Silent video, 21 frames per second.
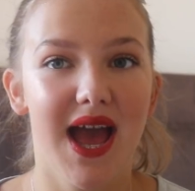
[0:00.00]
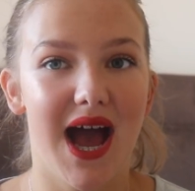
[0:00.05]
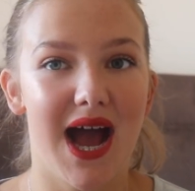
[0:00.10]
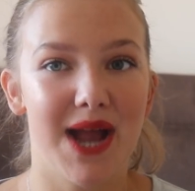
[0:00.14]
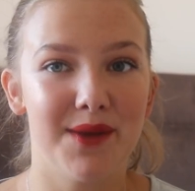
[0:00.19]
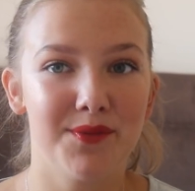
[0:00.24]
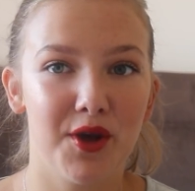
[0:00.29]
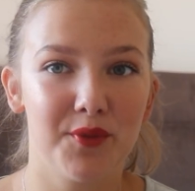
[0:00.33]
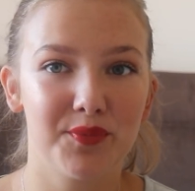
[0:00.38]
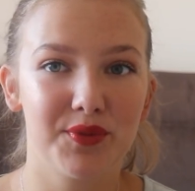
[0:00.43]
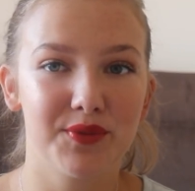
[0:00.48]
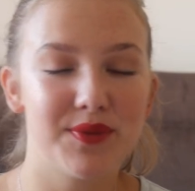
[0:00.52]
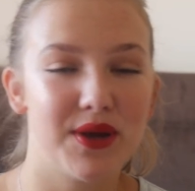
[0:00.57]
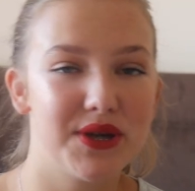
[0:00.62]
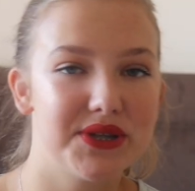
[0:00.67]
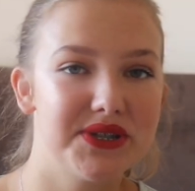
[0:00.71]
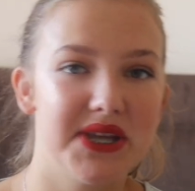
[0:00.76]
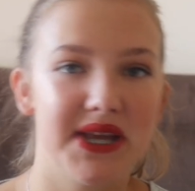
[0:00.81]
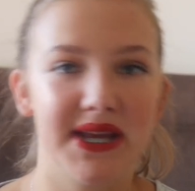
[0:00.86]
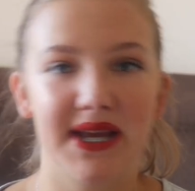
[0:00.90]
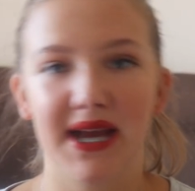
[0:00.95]
I'm not
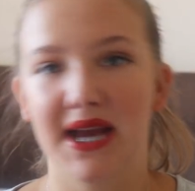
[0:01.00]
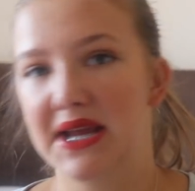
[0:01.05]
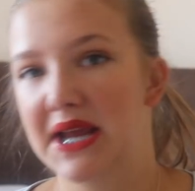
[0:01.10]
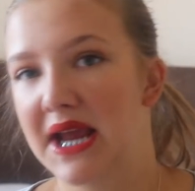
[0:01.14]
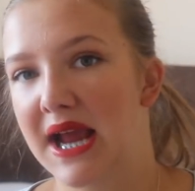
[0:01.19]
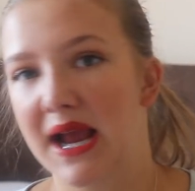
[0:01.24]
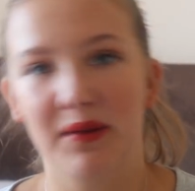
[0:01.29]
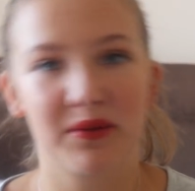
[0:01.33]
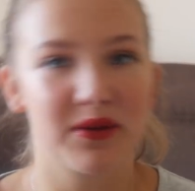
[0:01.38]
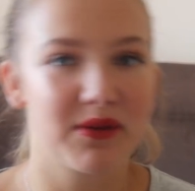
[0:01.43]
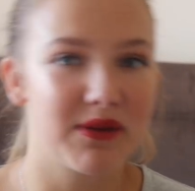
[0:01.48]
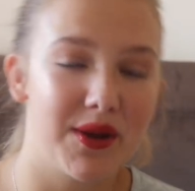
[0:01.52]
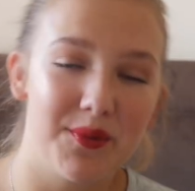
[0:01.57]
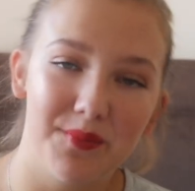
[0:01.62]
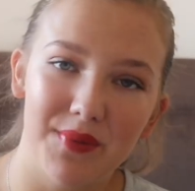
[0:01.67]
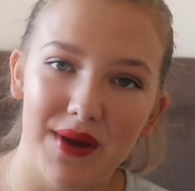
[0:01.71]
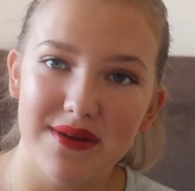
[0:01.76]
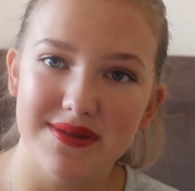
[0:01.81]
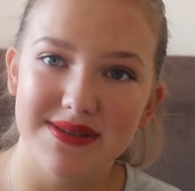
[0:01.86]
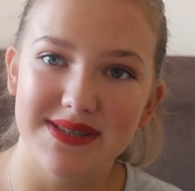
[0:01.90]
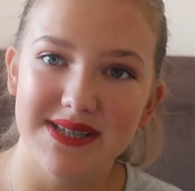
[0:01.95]
promoting carrying around
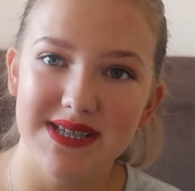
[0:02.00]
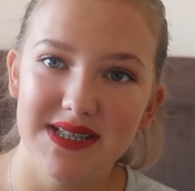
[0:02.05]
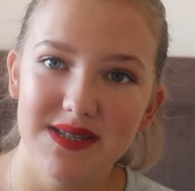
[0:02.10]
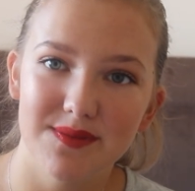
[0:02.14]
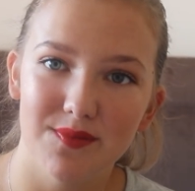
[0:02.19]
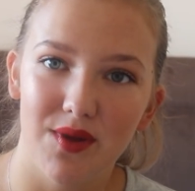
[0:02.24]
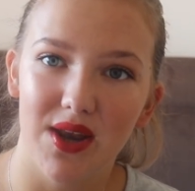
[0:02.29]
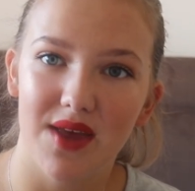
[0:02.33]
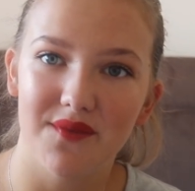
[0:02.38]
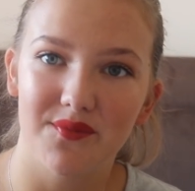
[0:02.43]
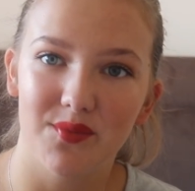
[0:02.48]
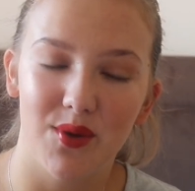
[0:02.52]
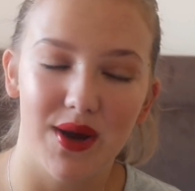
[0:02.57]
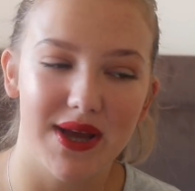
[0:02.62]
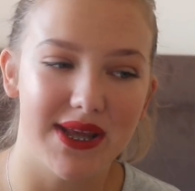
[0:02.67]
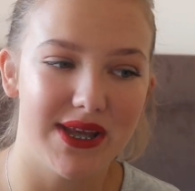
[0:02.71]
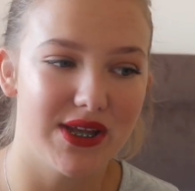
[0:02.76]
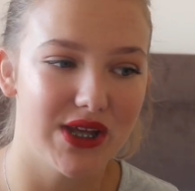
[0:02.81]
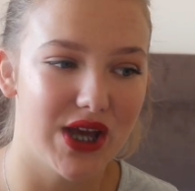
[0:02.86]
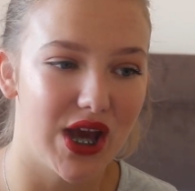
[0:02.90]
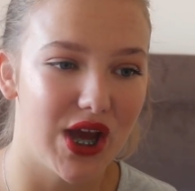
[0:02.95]
paracetamol everywhere
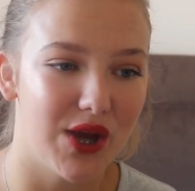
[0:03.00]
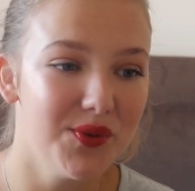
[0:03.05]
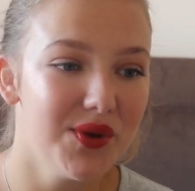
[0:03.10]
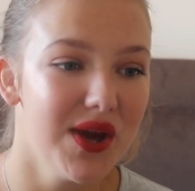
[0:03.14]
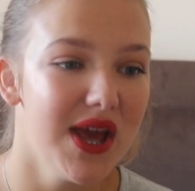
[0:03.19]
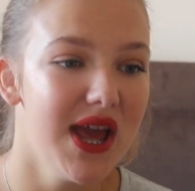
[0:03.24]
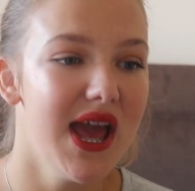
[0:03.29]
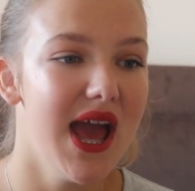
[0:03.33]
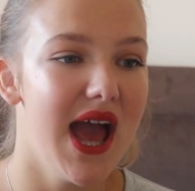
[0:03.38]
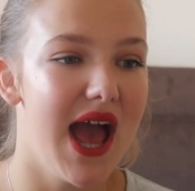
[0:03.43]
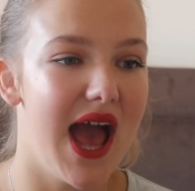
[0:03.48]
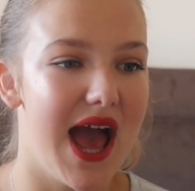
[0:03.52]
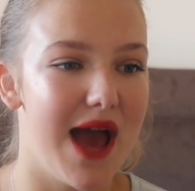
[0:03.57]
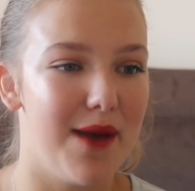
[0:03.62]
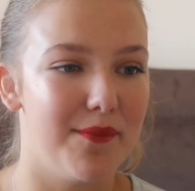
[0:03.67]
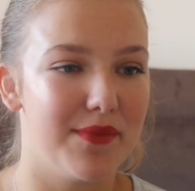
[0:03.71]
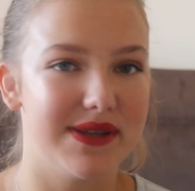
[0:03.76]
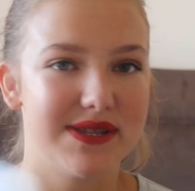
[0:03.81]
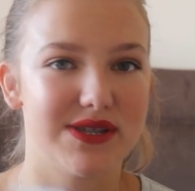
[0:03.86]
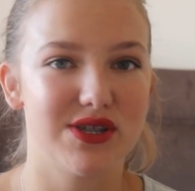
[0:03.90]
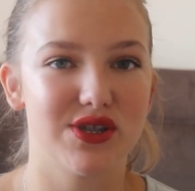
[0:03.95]
you go.
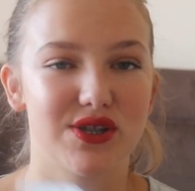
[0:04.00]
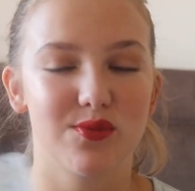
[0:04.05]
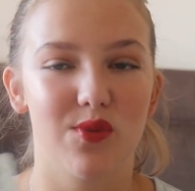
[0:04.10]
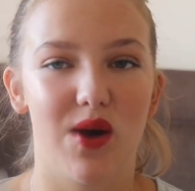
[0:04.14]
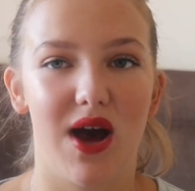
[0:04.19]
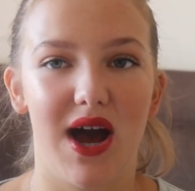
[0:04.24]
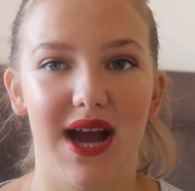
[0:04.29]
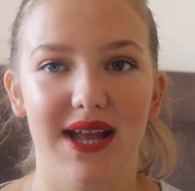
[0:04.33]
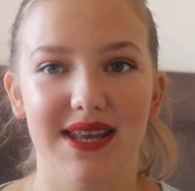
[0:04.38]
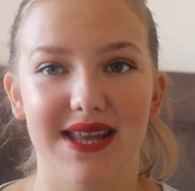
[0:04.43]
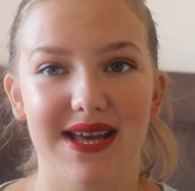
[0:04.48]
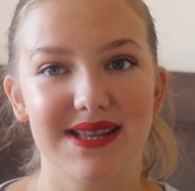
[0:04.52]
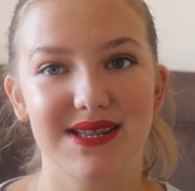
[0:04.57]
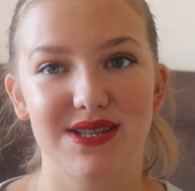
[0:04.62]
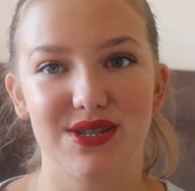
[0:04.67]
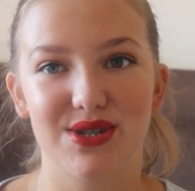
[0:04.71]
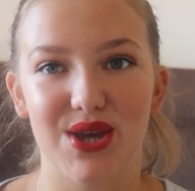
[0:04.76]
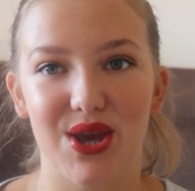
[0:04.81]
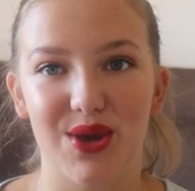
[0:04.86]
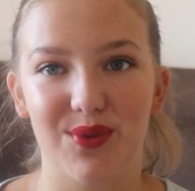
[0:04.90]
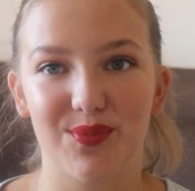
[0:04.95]
It's just what I like
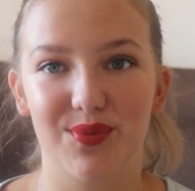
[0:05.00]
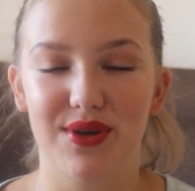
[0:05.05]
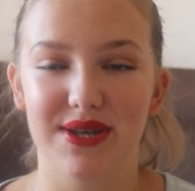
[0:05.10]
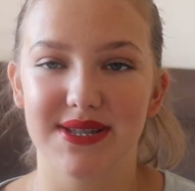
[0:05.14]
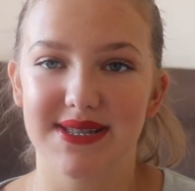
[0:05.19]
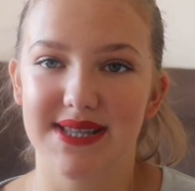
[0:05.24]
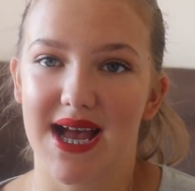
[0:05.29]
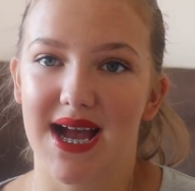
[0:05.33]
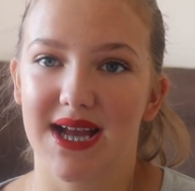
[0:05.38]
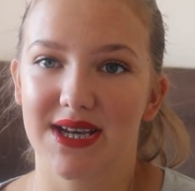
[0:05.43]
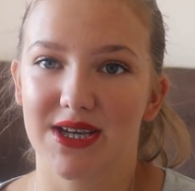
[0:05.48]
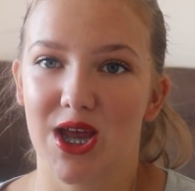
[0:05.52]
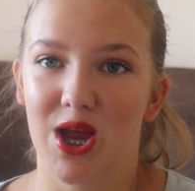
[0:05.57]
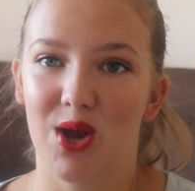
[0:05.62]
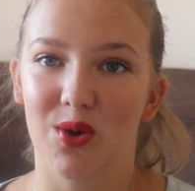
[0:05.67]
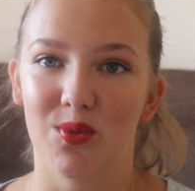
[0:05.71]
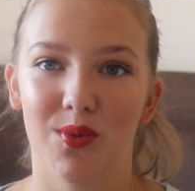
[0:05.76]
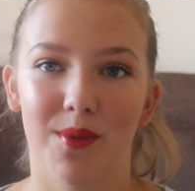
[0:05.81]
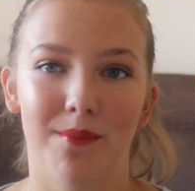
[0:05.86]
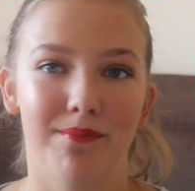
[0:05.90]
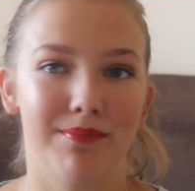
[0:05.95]
to do because I
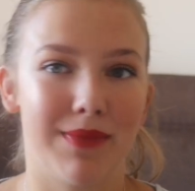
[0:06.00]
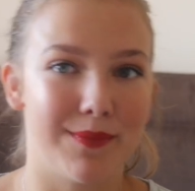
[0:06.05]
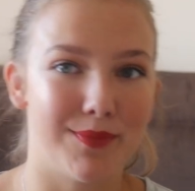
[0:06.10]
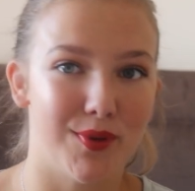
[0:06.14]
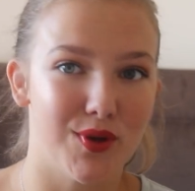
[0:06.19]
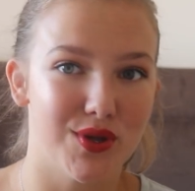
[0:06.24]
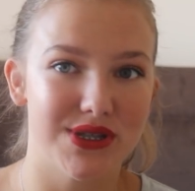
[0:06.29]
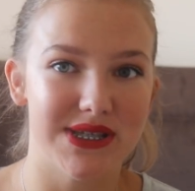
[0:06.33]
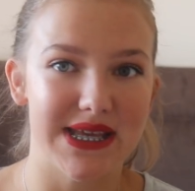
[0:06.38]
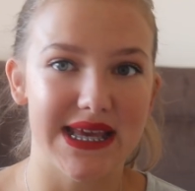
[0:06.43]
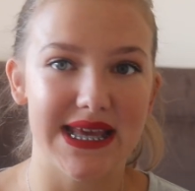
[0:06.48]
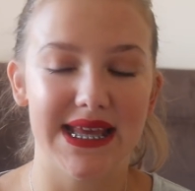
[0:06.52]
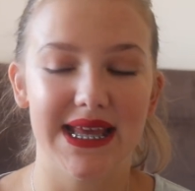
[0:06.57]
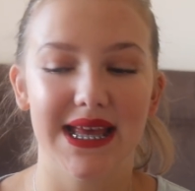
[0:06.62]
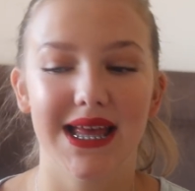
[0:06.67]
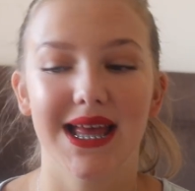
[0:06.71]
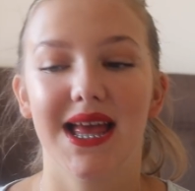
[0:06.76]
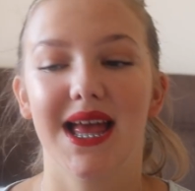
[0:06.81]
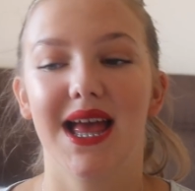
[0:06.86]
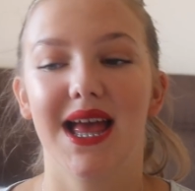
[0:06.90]
know my body